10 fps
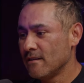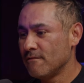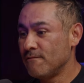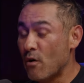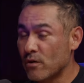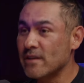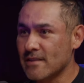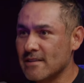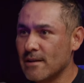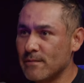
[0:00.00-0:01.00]
focused
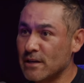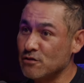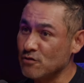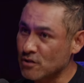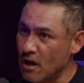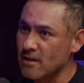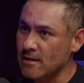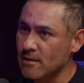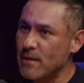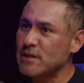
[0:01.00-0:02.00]
on something because you saw
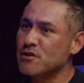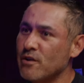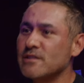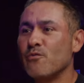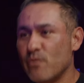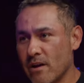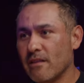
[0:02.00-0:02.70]
something, make sure it's in real